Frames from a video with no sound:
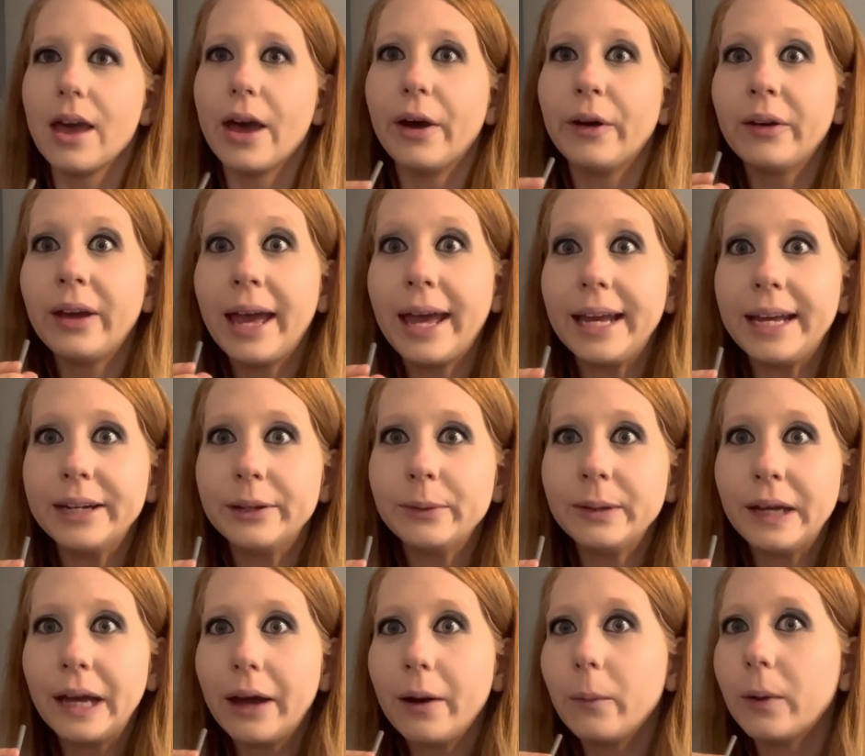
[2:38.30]
Okay, here we
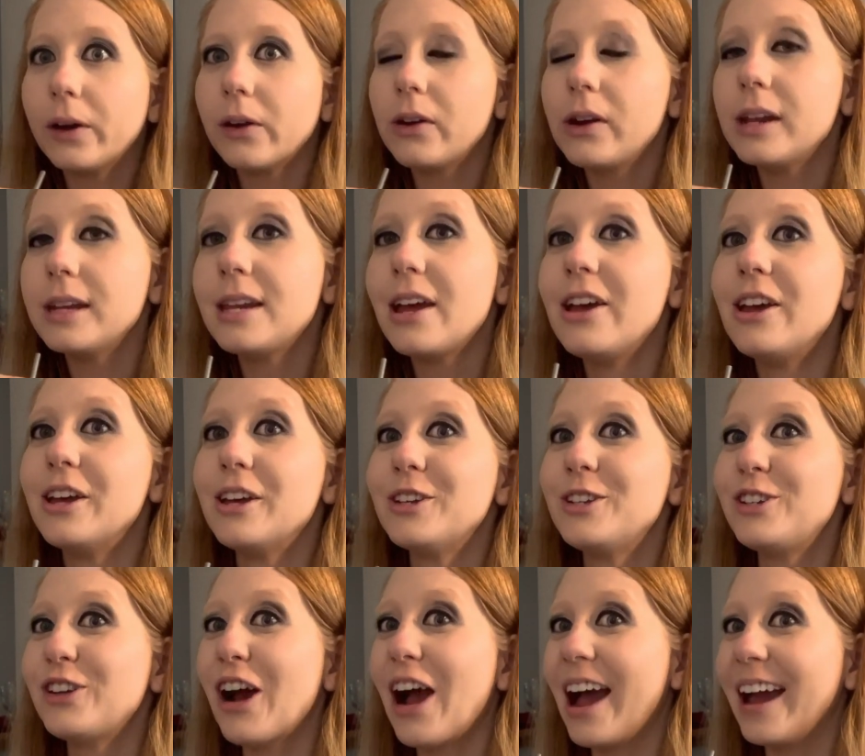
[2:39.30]
go. We're gonna
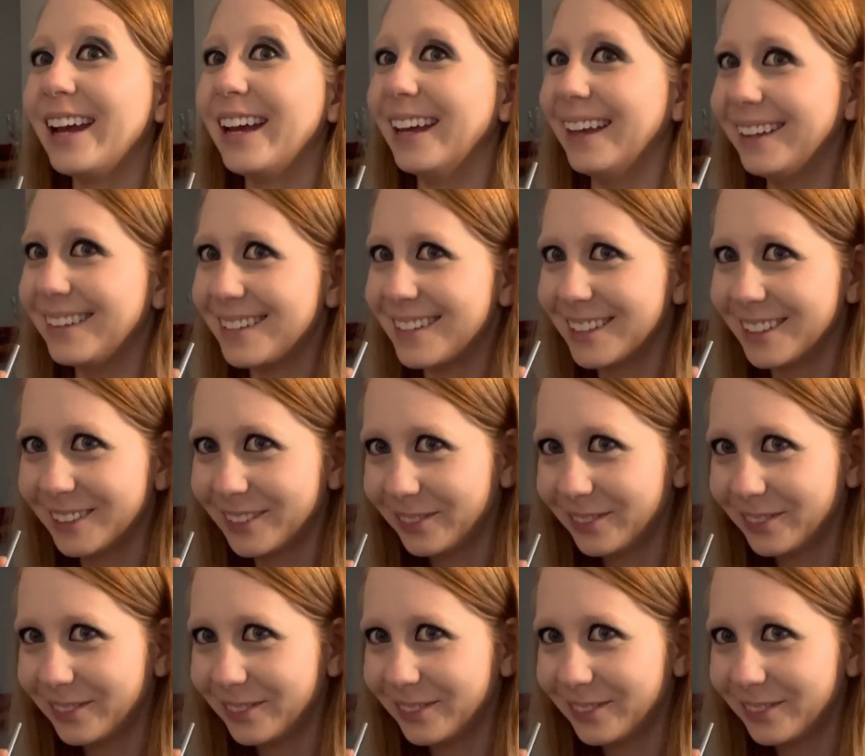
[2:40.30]
try it.